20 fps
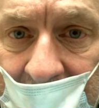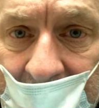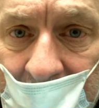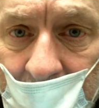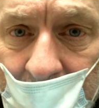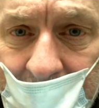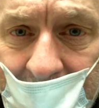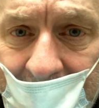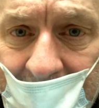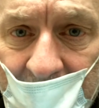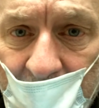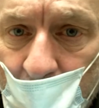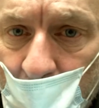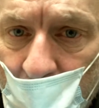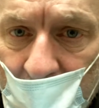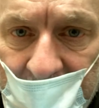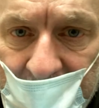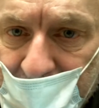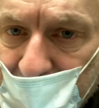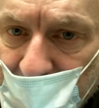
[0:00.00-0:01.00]
don't like
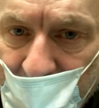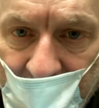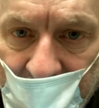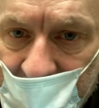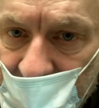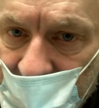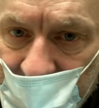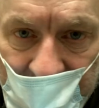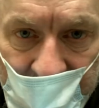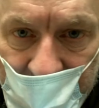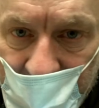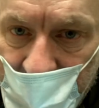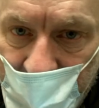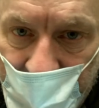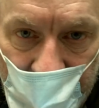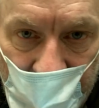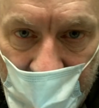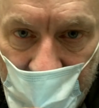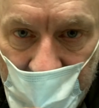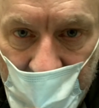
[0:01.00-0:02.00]
wheat bread on
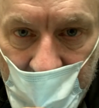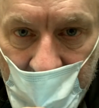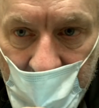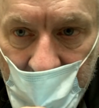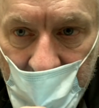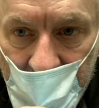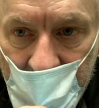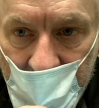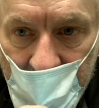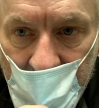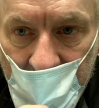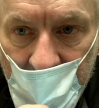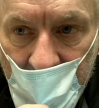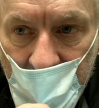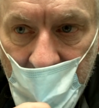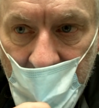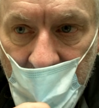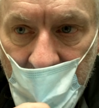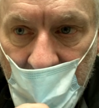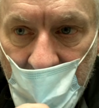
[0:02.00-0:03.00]
everything.
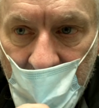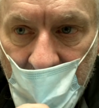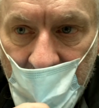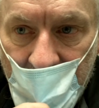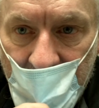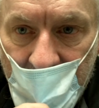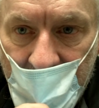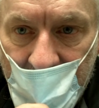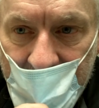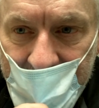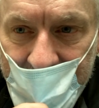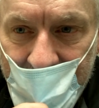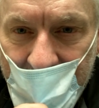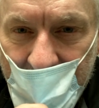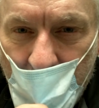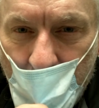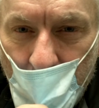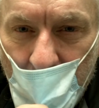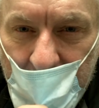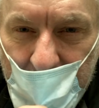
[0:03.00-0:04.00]
I
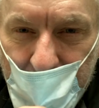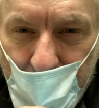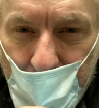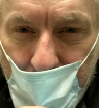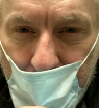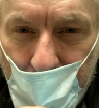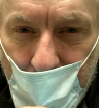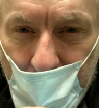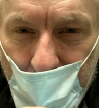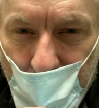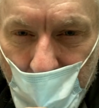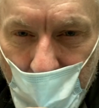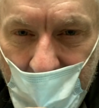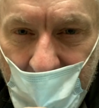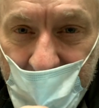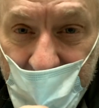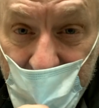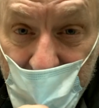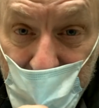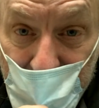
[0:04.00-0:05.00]
like wheat
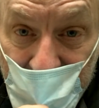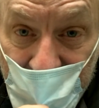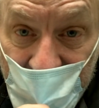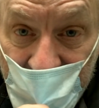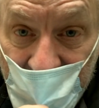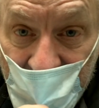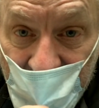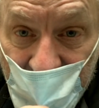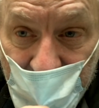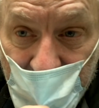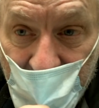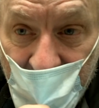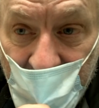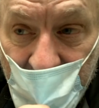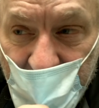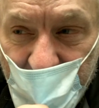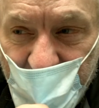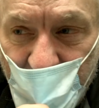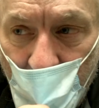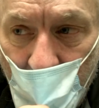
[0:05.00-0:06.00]
bread and beans, but
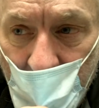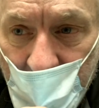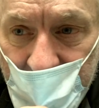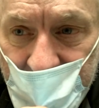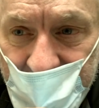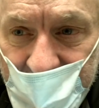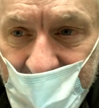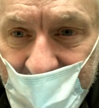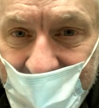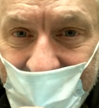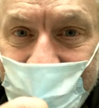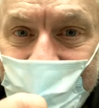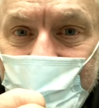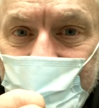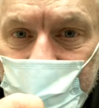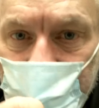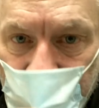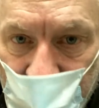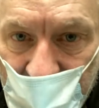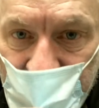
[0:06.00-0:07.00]
as far as like a
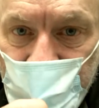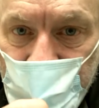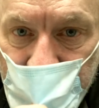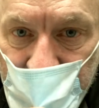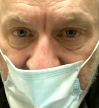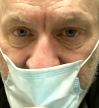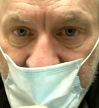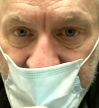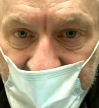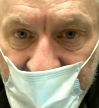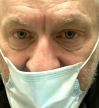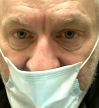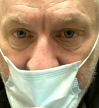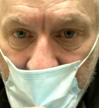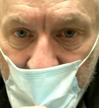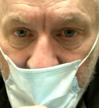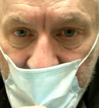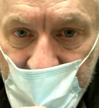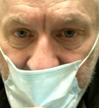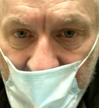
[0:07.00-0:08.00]
lunch meat
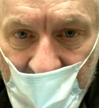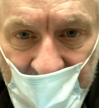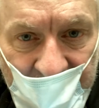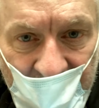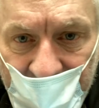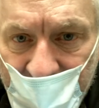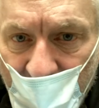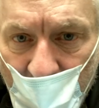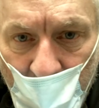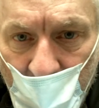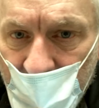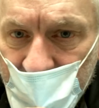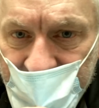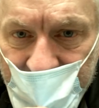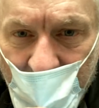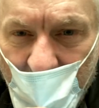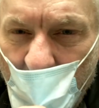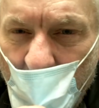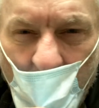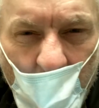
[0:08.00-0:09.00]
sandwich, I never was
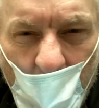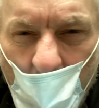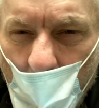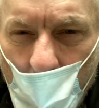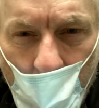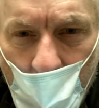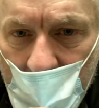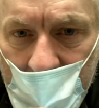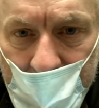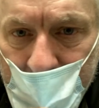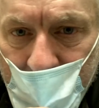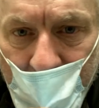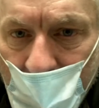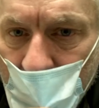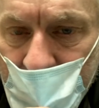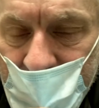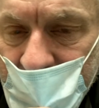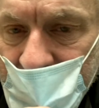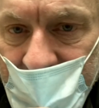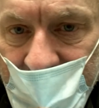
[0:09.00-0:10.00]
a whole wheat
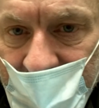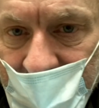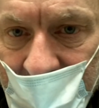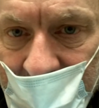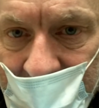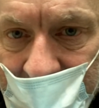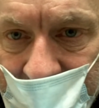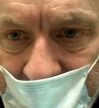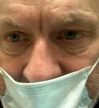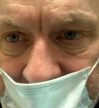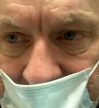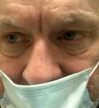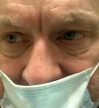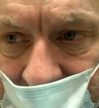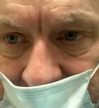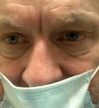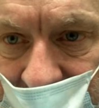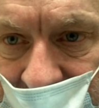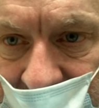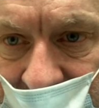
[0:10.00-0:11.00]
person there.
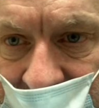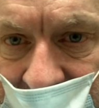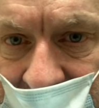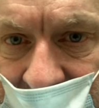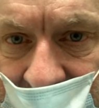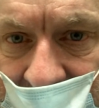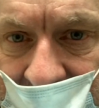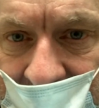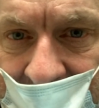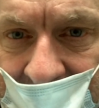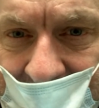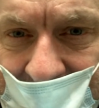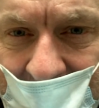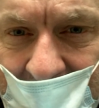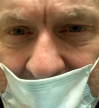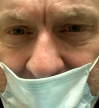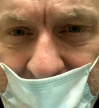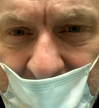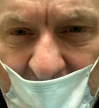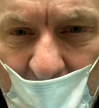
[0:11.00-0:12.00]
I
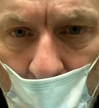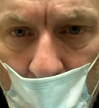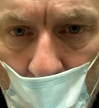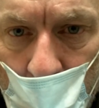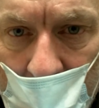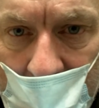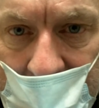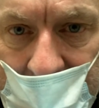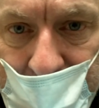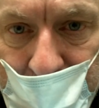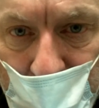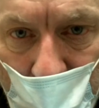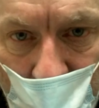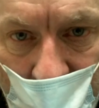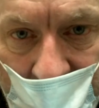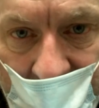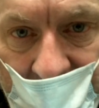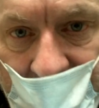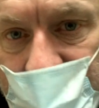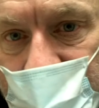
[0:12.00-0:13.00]
like my white
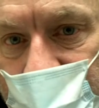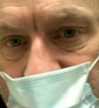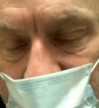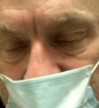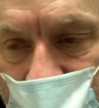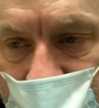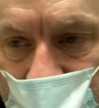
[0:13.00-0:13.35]
bread.